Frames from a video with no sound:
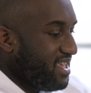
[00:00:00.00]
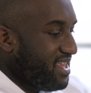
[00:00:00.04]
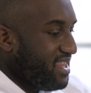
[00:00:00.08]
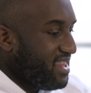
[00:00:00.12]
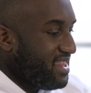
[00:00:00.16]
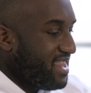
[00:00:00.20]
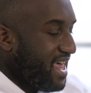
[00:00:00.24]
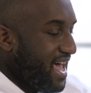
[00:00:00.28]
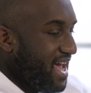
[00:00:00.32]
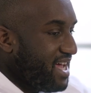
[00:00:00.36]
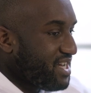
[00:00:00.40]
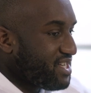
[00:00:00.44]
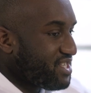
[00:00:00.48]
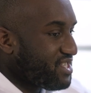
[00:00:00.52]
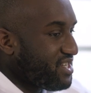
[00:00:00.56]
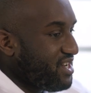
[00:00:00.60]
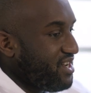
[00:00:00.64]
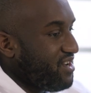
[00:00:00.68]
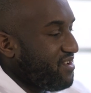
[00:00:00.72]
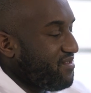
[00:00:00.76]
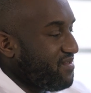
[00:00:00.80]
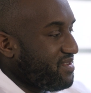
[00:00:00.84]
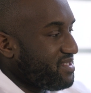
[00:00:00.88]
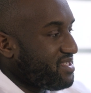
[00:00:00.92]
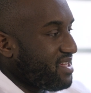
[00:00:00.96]
That
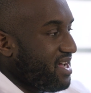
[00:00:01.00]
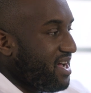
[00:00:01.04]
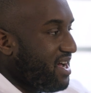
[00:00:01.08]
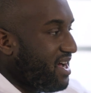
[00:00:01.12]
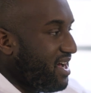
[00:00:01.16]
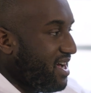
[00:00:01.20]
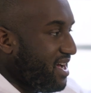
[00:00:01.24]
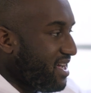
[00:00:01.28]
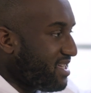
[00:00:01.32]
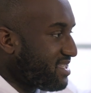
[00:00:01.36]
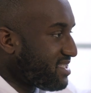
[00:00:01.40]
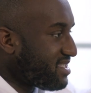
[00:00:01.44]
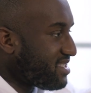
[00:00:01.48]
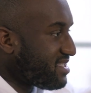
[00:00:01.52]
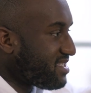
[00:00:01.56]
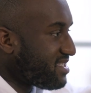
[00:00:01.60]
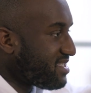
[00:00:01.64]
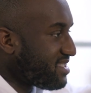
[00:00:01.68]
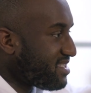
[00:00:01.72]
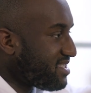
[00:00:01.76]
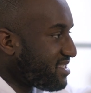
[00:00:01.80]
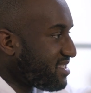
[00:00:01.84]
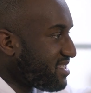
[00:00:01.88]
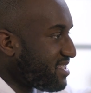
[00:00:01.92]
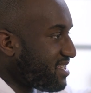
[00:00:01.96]
show was us,
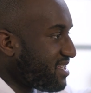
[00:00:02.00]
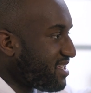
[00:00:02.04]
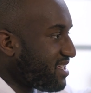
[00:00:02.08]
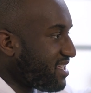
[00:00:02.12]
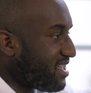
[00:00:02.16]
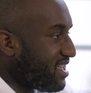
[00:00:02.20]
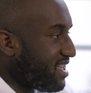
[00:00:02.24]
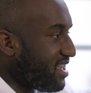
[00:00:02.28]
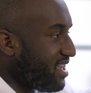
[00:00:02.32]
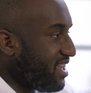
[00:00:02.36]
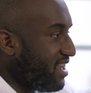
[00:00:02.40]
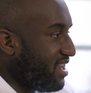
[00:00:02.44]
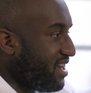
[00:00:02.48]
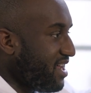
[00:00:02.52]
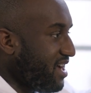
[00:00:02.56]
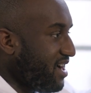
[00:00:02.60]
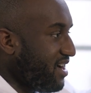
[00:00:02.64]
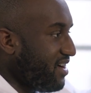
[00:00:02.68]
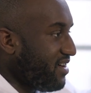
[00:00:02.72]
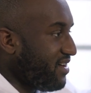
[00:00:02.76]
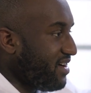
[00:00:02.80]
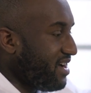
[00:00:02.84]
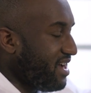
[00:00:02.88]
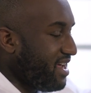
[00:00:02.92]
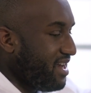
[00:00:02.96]
you
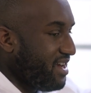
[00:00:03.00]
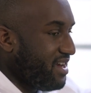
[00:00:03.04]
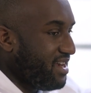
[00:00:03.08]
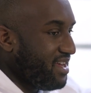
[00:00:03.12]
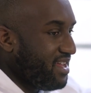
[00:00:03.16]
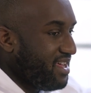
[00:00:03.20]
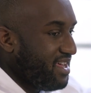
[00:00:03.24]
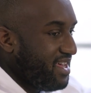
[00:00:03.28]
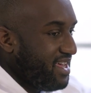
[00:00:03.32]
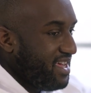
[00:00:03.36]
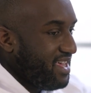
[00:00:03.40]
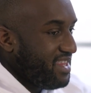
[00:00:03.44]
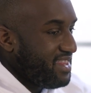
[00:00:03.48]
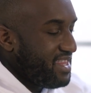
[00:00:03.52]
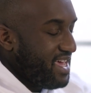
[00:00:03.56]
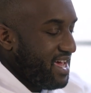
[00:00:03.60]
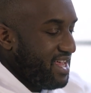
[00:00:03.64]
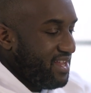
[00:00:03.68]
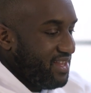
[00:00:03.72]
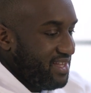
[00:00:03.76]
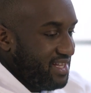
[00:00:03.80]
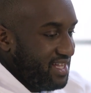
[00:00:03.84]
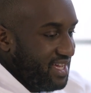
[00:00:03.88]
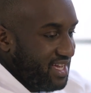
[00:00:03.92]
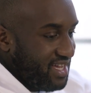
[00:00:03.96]
know, and
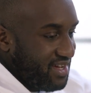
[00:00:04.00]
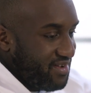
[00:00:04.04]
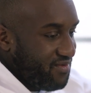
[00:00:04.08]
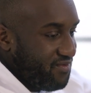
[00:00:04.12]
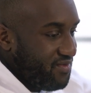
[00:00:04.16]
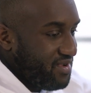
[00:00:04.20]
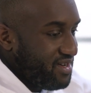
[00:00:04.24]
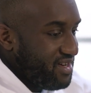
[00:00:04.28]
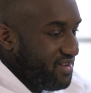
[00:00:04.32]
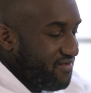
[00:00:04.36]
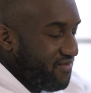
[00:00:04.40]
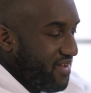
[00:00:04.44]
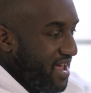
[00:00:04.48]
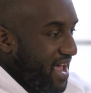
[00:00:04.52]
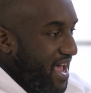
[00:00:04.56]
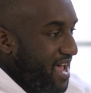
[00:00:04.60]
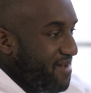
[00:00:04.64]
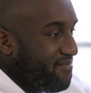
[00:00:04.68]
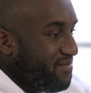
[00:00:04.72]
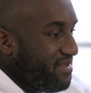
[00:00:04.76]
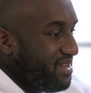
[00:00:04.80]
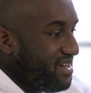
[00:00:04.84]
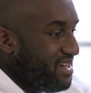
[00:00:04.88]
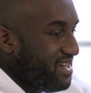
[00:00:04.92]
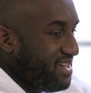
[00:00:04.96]
that link wouldn't have
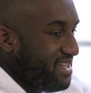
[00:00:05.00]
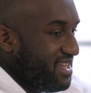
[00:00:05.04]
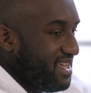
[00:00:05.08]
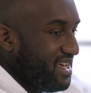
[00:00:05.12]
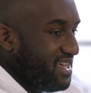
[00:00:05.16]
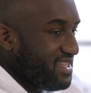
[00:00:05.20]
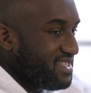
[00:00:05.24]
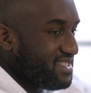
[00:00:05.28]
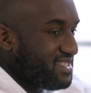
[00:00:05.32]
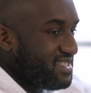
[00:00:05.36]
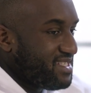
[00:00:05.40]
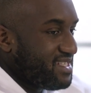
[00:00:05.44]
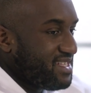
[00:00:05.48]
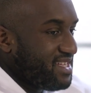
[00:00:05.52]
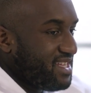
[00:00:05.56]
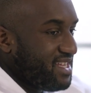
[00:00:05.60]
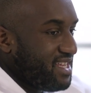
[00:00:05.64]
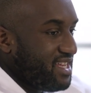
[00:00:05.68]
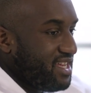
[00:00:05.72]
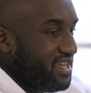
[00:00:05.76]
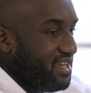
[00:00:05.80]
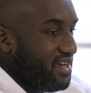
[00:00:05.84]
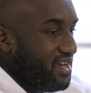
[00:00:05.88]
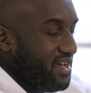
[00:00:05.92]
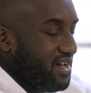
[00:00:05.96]
happened unless,
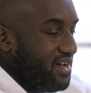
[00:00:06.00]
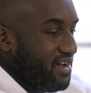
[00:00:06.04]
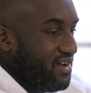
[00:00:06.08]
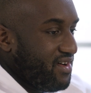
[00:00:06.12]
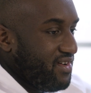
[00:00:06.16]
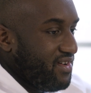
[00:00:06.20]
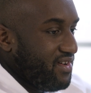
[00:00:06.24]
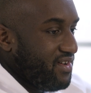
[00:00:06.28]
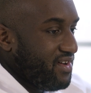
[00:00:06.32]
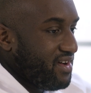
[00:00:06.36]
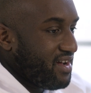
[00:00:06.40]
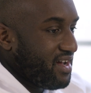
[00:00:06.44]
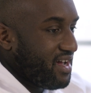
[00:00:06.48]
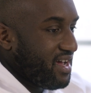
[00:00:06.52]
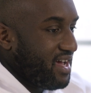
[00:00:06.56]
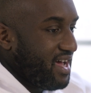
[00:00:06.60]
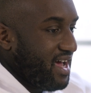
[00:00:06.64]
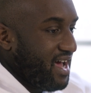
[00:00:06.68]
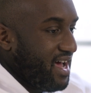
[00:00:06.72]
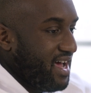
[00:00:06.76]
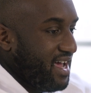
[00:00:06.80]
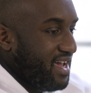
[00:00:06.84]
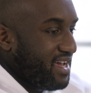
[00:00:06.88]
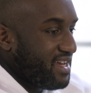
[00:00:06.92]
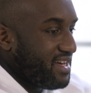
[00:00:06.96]
you know,
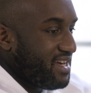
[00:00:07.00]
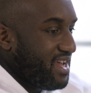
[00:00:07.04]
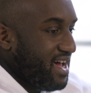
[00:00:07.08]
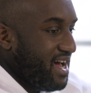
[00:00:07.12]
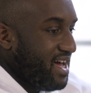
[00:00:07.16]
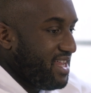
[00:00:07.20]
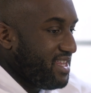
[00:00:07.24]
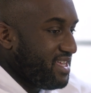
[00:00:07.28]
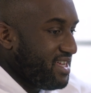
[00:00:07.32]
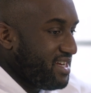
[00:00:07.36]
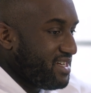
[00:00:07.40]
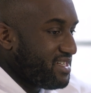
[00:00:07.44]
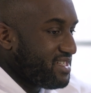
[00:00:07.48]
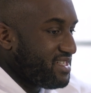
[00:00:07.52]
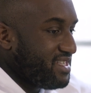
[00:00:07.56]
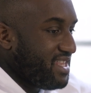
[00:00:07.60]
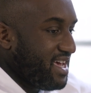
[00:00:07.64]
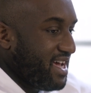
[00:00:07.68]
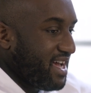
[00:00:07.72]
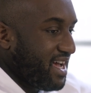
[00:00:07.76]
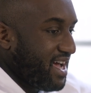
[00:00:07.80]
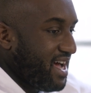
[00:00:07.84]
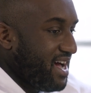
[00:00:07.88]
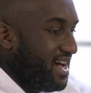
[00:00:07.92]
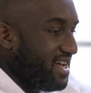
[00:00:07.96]
I acknowledge
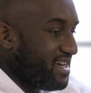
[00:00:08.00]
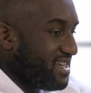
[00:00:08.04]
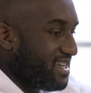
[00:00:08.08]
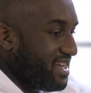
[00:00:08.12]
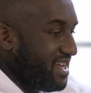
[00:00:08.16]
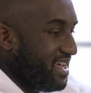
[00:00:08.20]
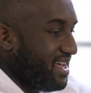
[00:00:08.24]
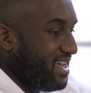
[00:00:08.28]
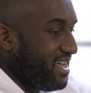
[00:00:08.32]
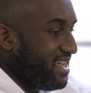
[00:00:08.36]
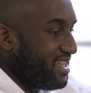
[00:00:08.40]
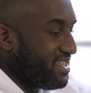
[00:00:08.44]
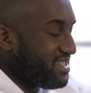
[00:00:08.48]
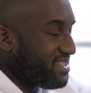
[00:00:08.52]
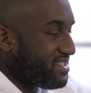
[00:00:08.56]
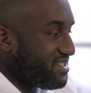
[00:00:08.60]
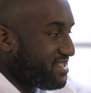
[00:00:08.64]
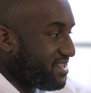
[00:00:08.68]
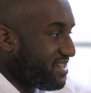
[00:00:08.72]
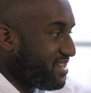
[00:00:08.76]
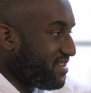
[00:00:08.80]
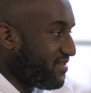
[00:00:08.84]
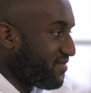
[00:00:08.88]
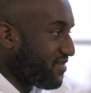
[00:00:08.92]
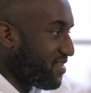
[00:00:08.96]
that Kanye
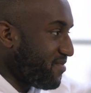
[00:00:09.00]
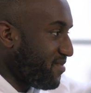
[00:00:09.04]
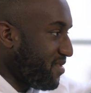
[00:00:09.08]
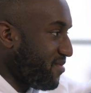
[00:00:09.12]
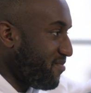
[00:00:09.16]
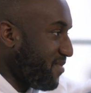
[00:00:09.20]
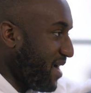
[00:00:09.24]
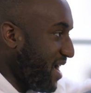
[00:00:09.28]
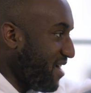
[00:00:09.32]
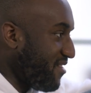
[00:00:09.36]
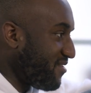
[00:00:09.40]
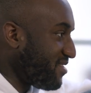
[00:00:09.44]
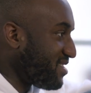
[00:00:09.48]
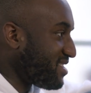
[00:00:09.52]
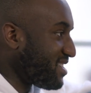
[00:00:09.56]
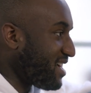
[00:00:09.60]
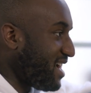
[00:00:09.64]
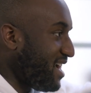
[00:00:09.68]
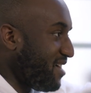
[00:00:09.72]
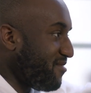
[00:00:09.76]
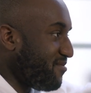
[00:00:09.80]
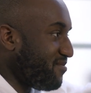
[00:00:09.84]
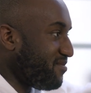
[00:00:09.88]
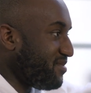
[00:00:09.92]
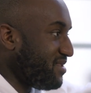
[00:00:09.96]
stood from a
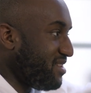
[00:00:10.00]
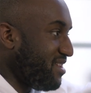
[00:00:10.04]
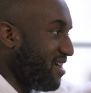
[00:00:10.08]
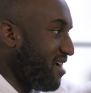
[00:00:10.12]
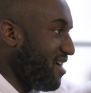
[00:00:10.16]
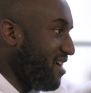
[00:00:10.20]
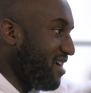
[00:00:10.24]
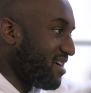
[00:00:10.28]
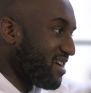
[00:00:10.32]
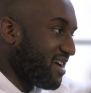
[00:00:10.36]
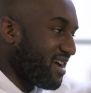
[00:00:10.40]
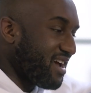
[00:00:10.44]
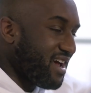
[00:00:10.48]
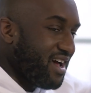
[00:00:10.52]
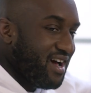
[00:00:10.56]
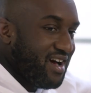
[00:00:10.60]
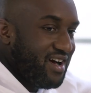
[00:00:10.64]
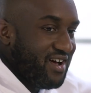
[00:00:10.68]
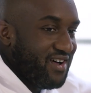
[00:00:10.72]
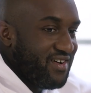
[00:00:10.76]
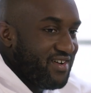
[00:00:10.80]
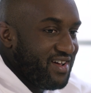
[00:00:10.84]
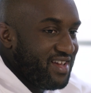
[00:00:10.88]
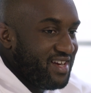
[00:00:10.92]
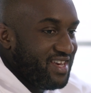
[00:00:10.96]
mountaintop long
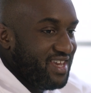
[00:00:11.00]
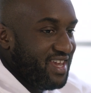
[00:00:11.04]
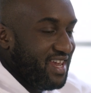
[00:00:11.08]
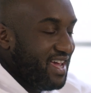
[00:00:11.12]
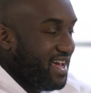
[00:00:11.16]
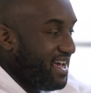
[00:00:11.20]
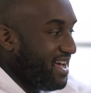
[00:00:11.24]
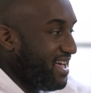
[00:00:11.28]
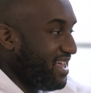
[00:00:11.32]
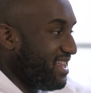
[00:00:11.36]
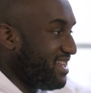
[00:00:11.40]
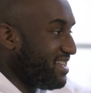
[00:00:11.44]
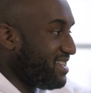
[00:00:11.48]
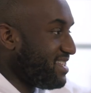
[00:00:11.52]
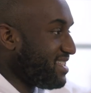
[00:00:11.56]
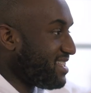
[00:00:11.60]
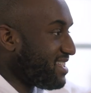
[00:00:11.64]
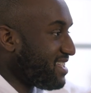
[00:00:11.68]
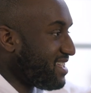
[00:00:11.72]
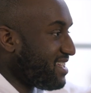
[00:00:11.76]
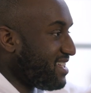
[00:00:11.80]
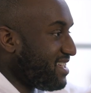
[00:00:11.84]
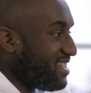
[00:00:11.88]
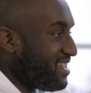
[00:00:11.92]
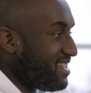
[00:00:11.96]
ago and yelled,
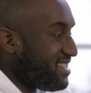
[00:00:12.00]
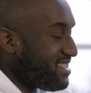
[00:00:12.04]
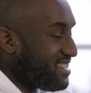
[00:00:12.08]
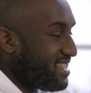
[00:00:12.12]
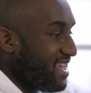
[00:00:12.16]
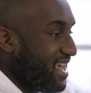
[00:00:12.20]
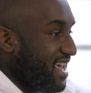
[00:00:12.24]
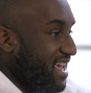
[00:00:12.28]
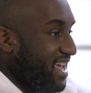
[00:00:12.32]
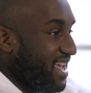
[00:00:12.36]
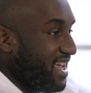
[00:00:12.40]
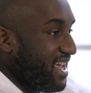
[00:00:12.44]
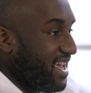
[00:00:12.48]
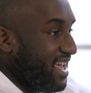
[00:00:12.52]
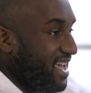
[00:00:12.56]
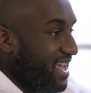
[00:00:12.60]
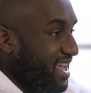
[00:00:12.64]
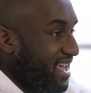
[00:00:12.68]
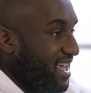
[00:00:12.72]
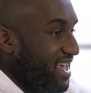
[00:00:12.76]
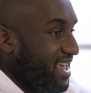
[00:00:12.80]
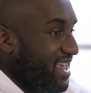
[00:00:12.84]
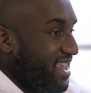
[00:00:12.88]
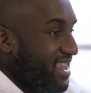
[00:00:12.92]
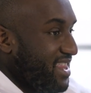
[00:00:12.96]
saying,
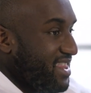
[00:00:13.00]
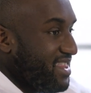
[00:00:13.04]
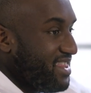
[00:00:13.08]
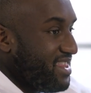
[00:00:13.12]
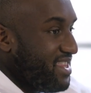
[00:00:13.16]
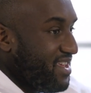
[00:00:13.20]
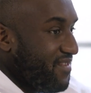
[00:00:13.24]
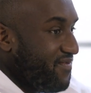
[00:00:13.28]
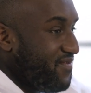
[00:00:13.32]
the